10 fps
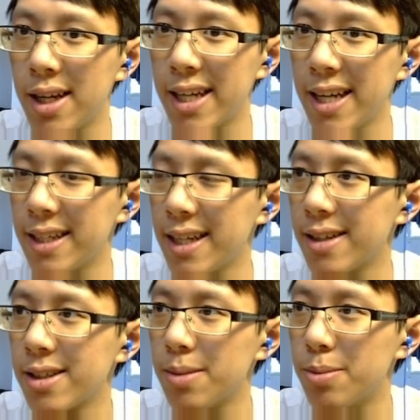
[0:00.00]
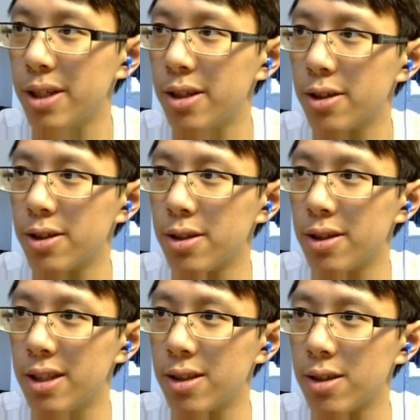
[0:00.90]
I can't cast the
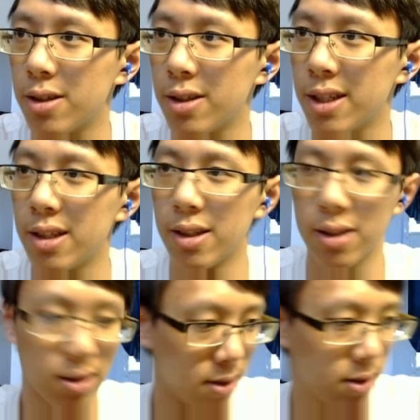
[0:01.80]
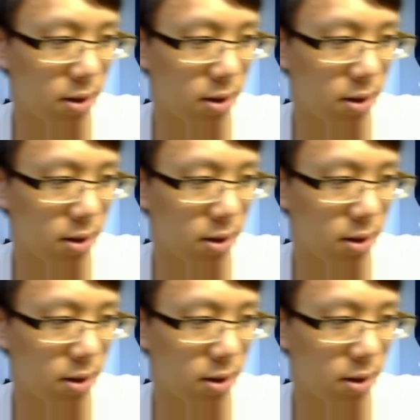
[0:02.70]
Precursor this turn, I think,